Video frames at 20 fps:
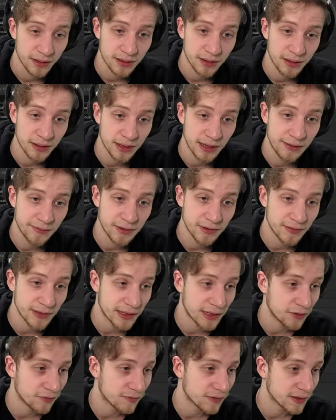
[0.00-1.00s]
everyone
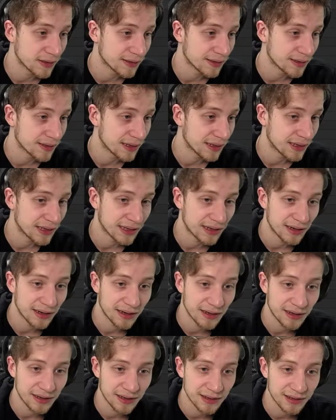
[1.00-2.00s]
now thinks that they
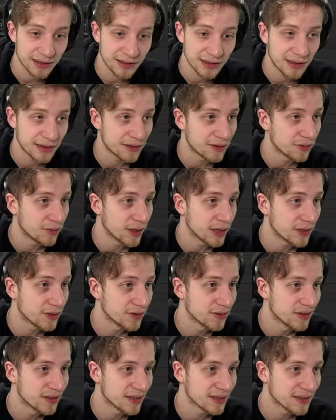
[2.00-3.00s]
can do a
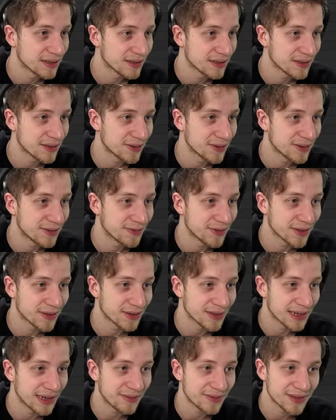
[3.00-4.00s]
good
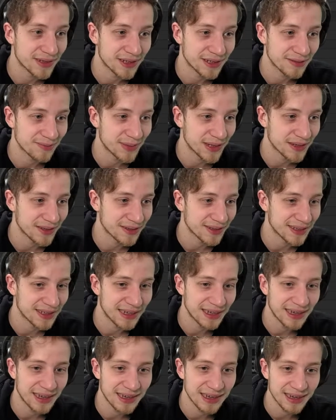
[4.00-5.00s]
photographs just because
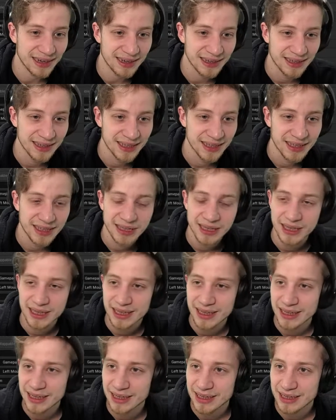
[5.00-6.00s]
they are
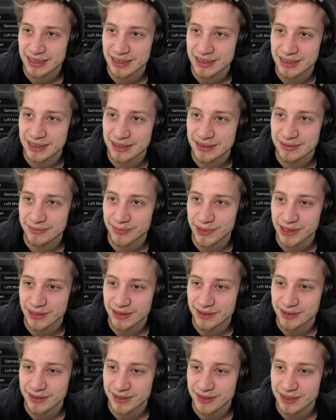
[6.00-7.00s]

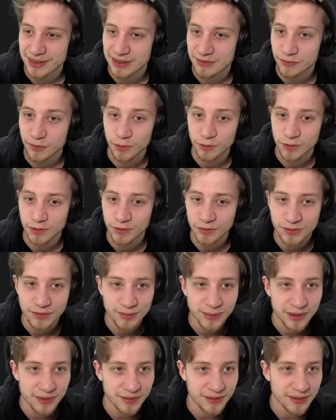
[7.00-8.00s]
the photos,
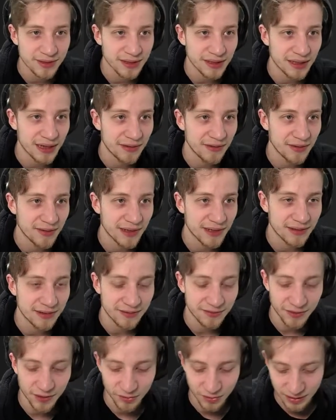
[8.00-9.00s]
because everyone has a
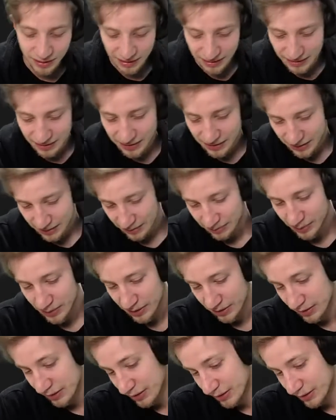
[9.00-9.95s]
phone. But